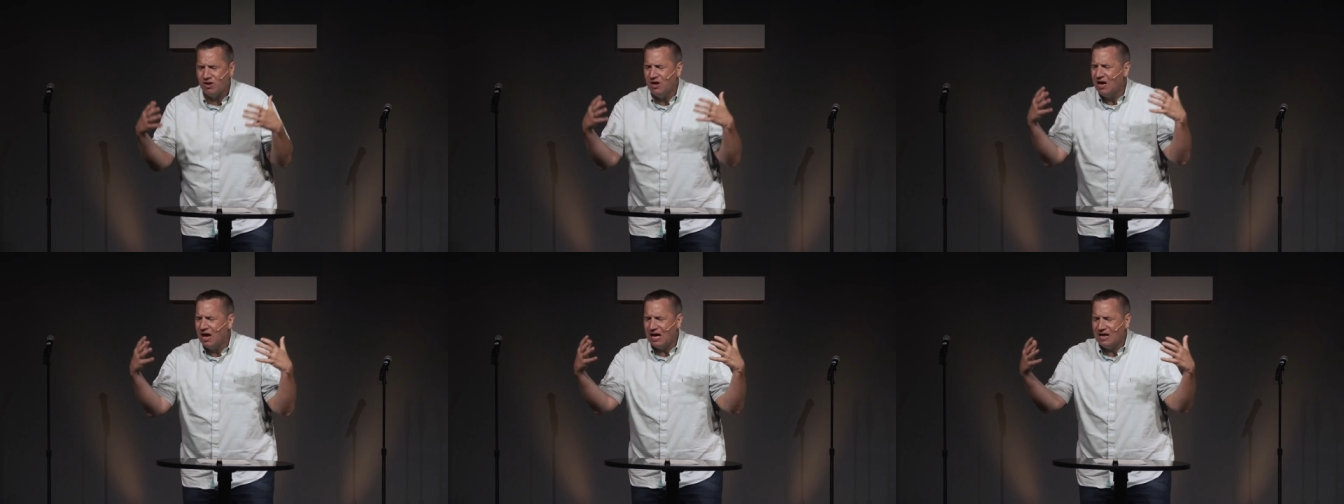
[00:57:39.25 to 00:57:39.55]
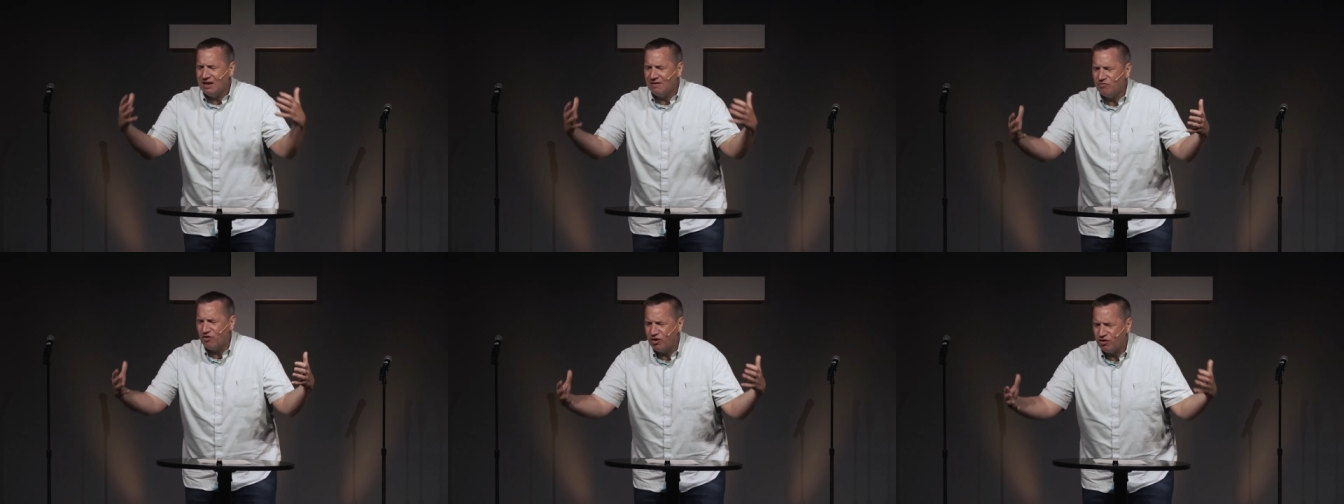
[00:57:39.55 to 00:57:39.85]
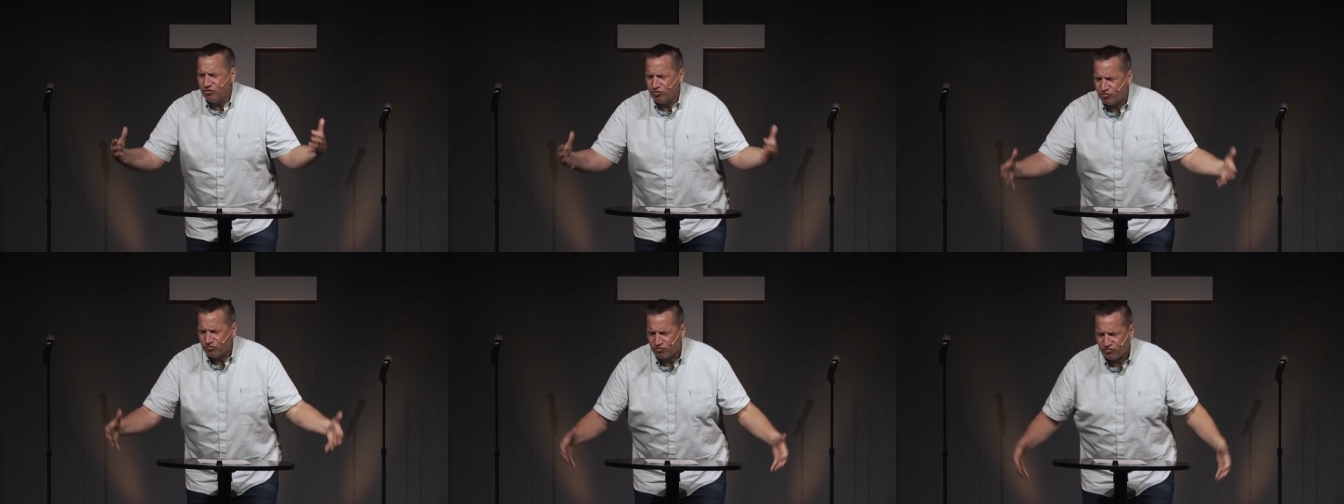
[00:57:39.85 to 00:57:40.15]
I never
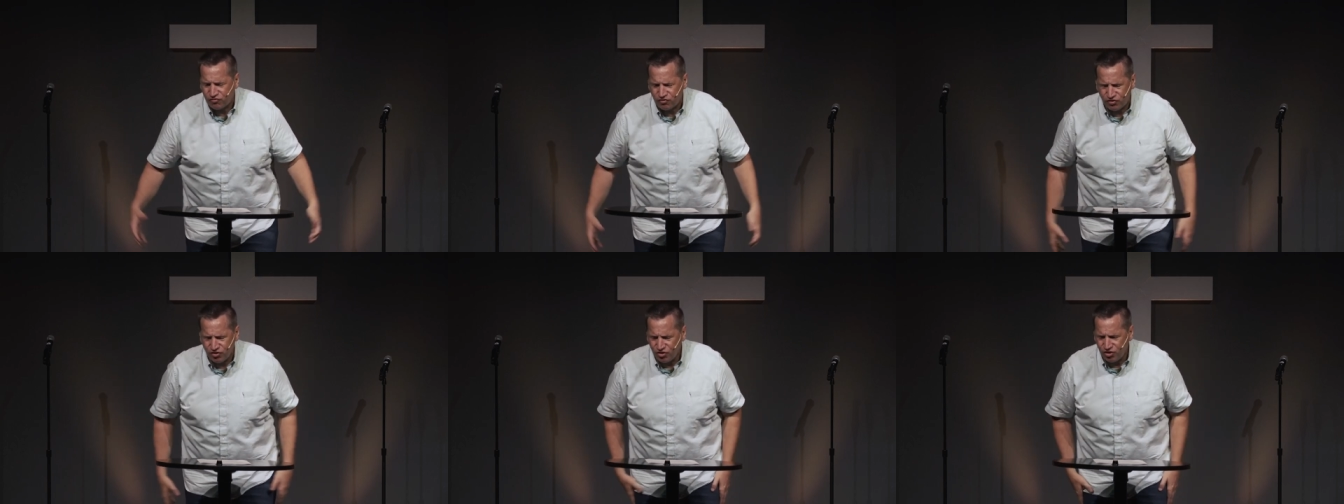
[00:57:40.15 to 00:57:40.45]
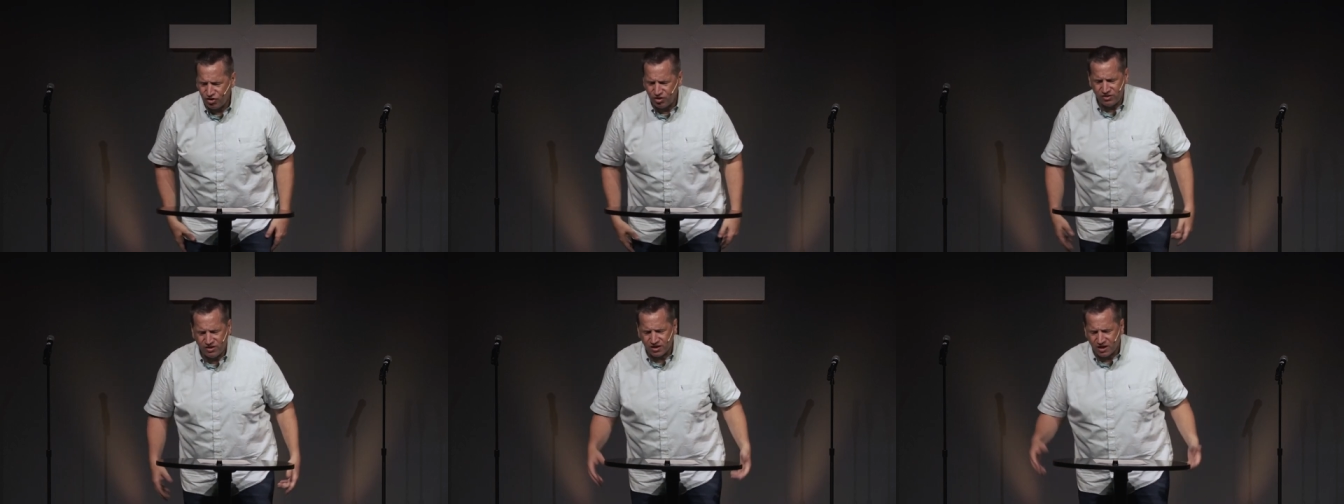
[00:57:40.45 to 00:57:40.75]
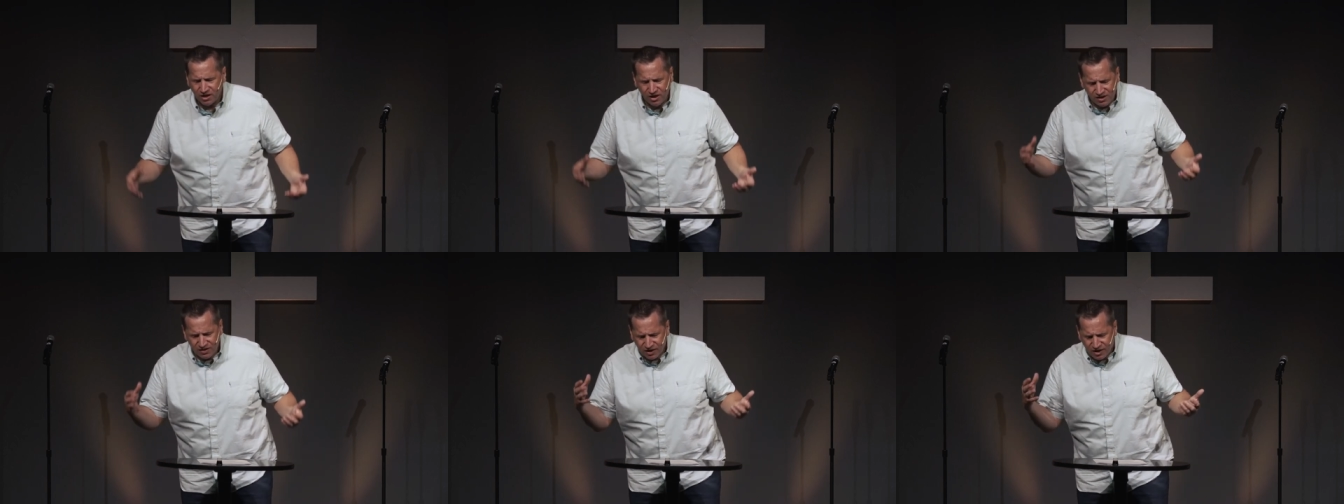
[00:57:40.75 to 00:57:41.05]
understood the,
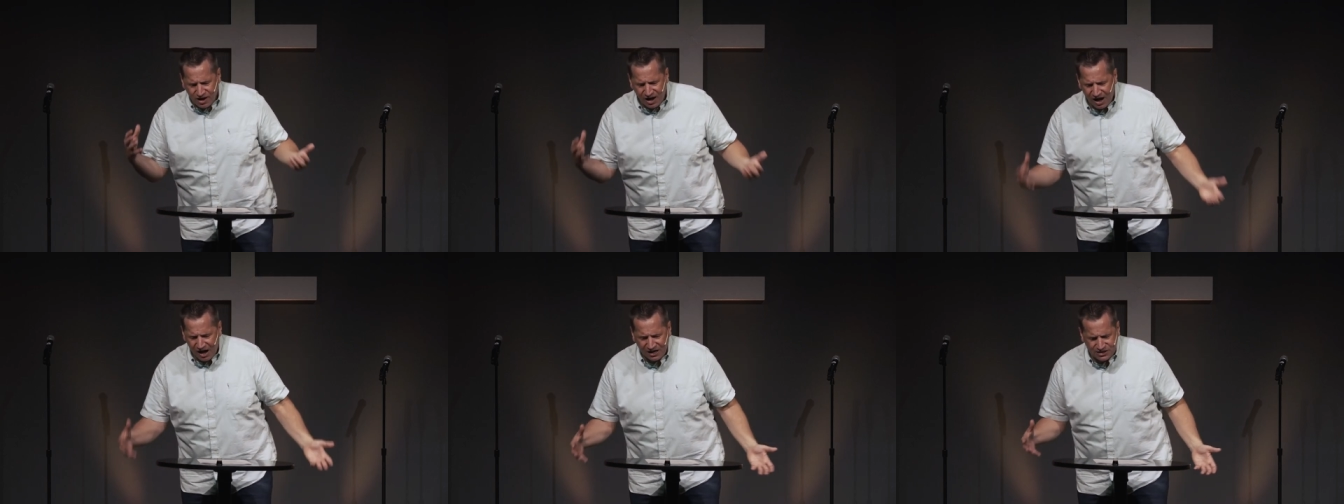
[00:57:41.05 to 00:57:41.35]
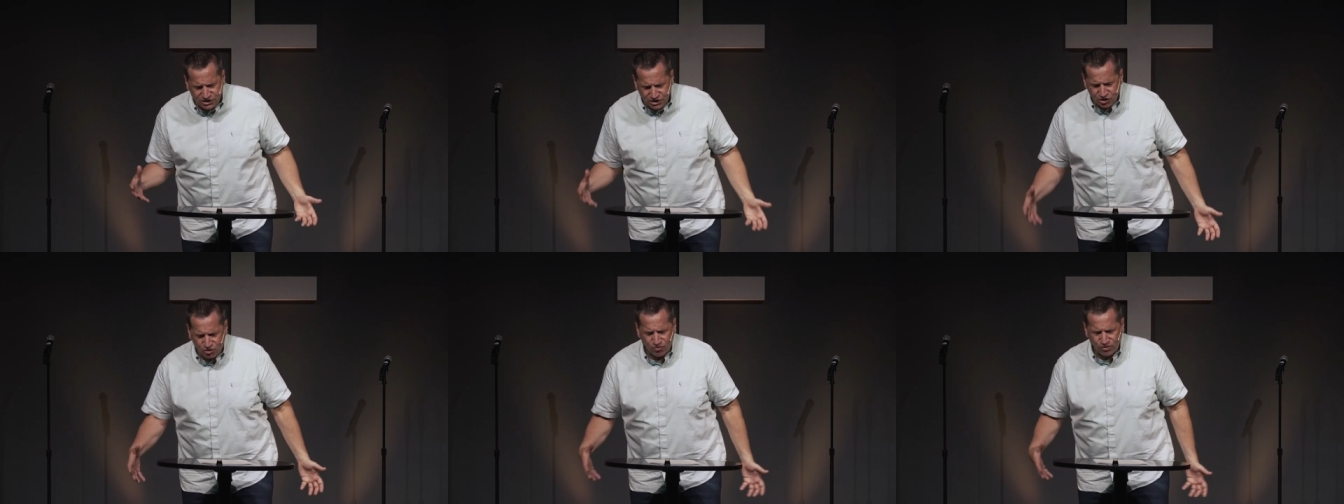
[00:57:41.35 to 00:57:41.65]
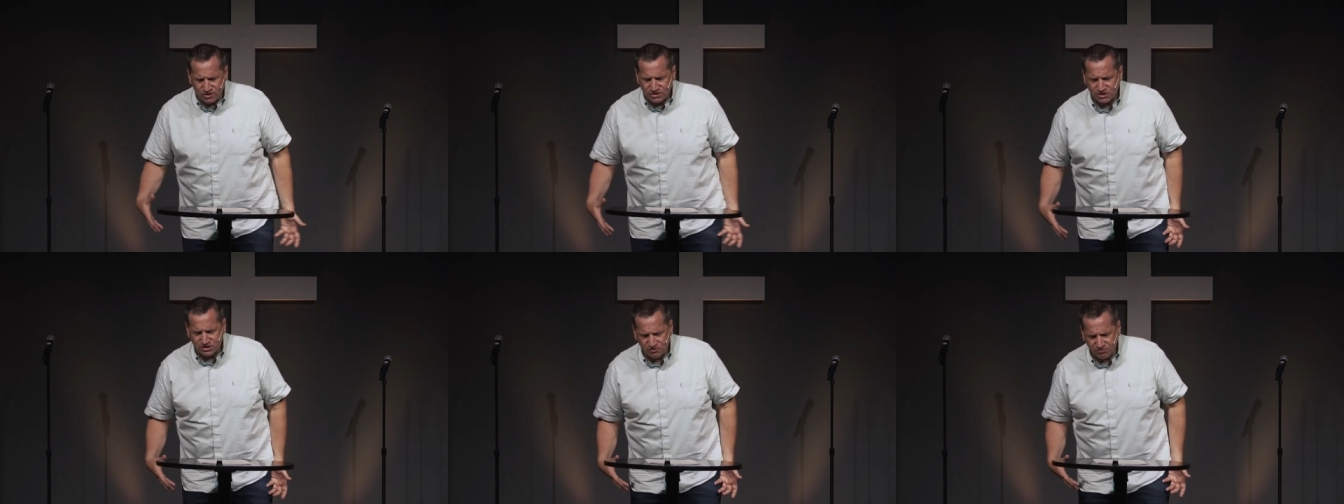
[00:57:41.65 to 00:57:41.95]
the
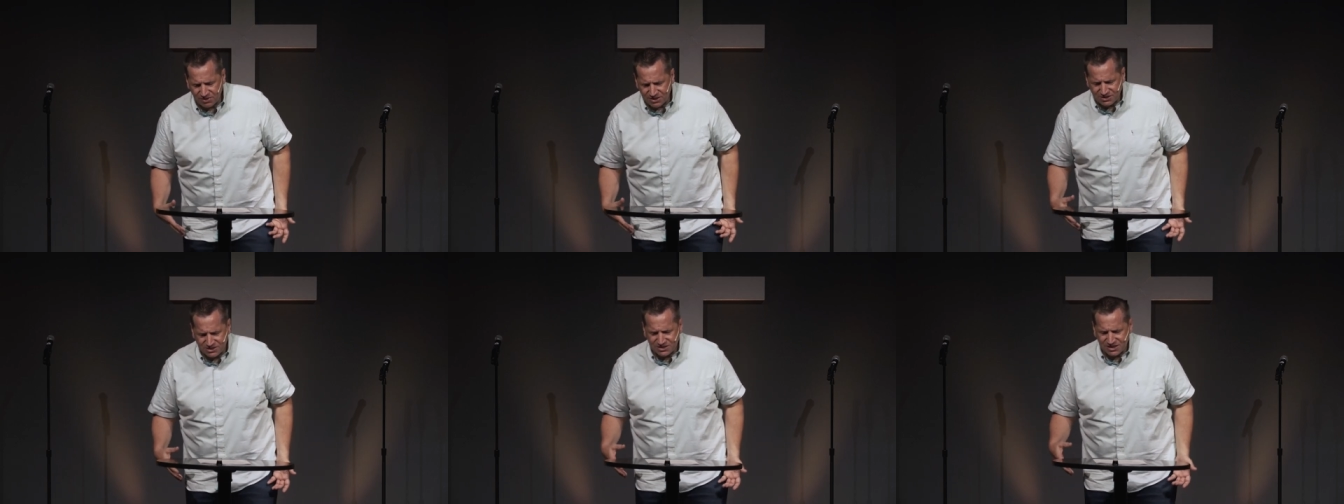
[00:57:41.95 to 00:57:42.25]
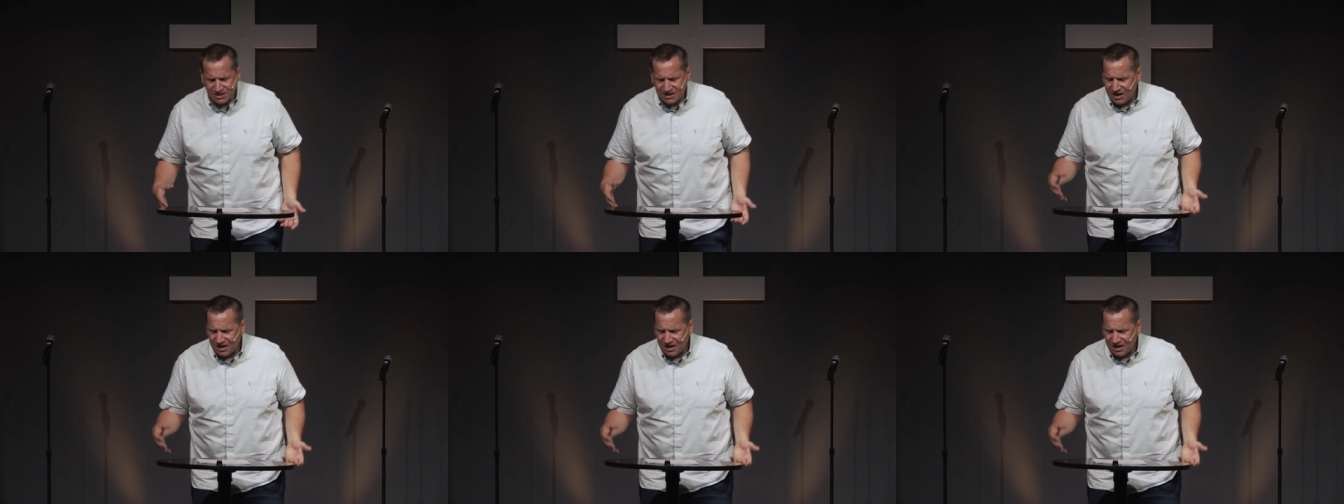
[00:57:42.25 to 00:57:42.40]
consequences of my sin.